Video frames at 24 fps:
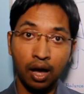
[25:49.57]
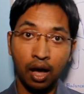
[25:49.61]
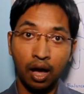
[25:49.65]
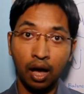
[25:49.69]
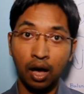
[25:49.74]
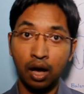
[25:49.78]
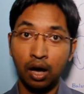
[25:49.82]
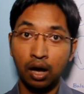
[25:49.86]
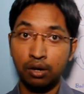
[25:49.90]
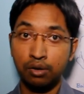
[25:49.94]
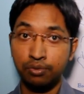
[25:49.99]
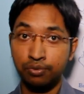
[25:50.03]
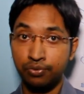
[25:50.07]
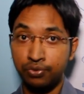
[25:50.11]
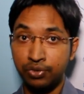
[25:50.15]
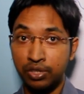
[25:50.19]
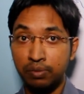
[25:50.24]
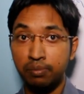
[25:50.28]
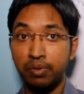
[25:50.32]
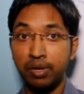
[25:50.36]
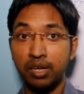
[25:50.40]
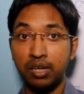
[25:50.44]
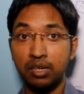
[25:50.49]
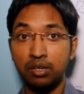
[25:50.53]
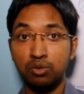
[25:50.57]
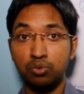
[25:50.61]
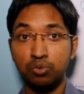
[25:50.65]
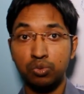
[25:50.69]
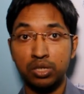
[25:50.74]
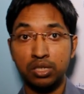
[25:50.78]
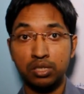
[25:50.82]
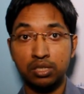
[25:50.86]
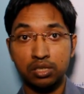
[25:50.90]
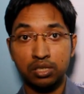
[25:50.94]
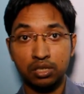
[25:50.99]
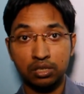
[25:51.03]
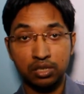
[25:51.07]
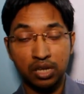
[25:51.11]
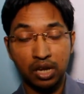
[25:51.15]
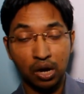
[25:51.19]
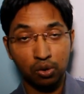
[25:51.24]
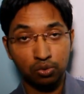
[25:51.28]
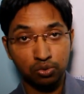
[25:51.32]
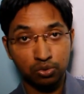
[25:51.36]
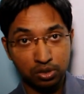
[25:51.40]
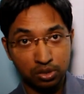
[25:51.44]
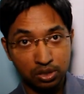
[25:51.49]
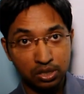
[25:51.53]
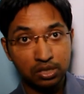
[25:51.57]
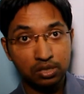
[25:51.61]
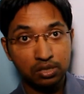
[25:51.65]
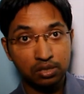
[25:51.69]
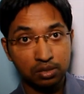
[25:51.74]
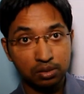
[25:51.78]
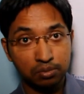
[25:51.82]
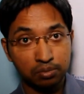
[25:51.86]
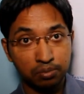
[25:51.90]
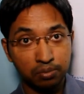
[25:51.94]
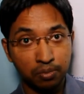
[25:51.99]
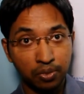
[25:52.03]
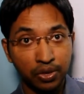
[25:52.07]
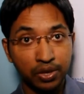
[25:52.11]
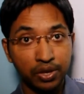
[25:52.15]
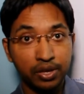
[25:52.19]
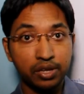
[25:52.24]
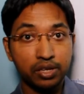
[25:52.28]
a female with Down syndrome